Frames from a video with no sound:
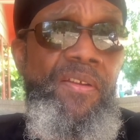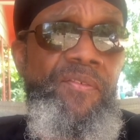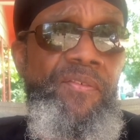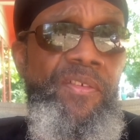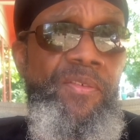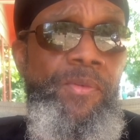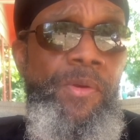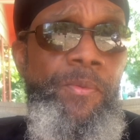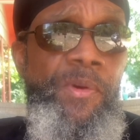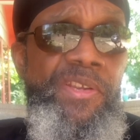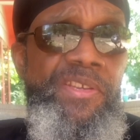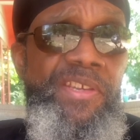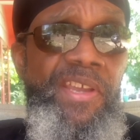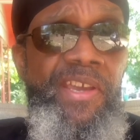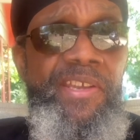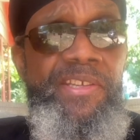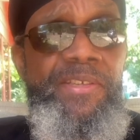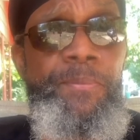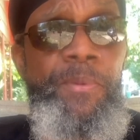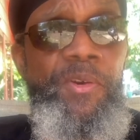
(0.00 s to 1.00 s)
We went to
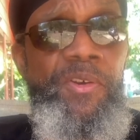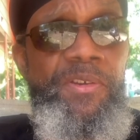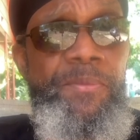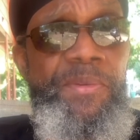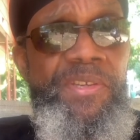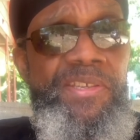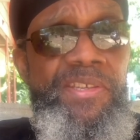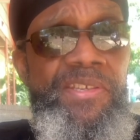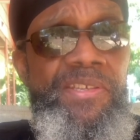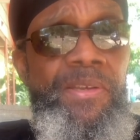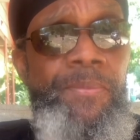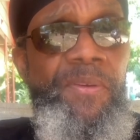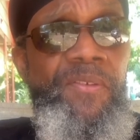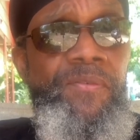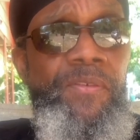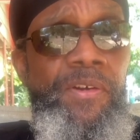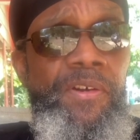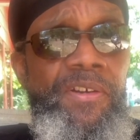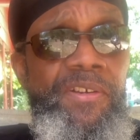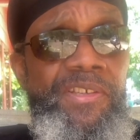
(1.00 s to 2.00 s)
Hattiesburg, Mississippi.
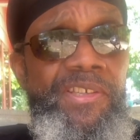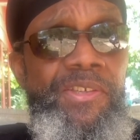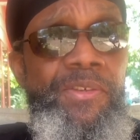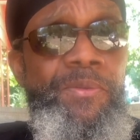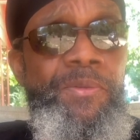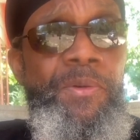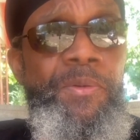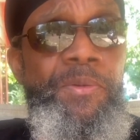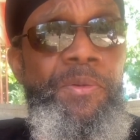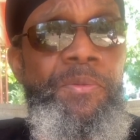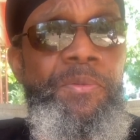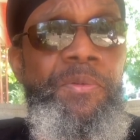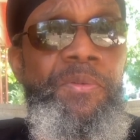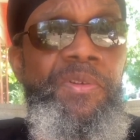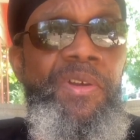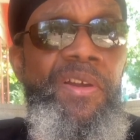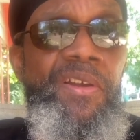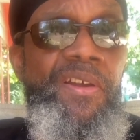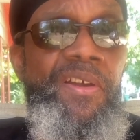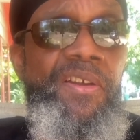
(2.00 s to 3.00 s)
For you who
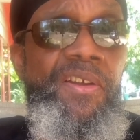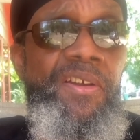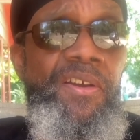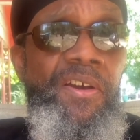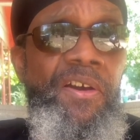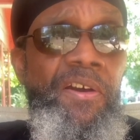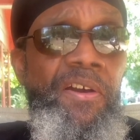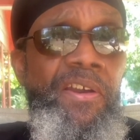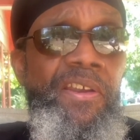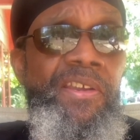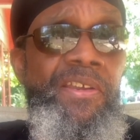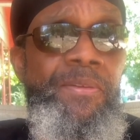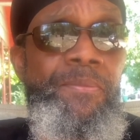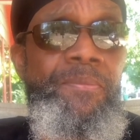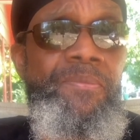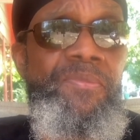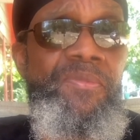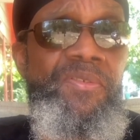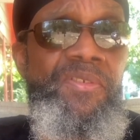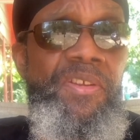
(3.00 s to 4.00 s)
are
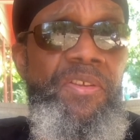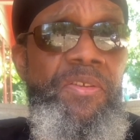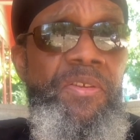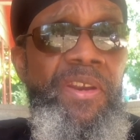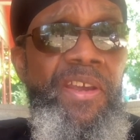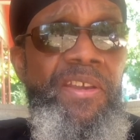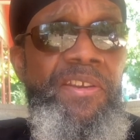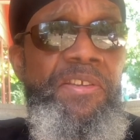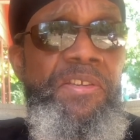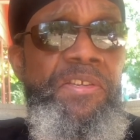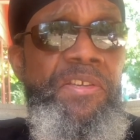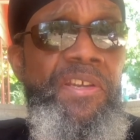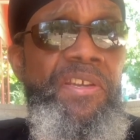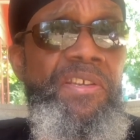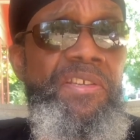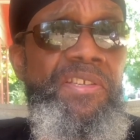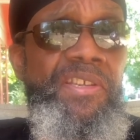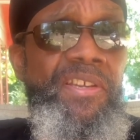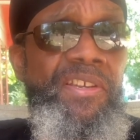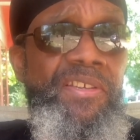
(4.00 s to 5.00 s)
in the United
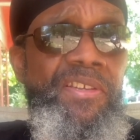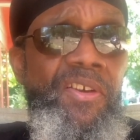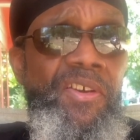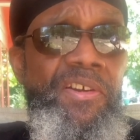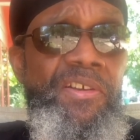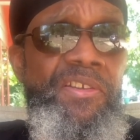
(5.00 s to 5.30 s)
States, and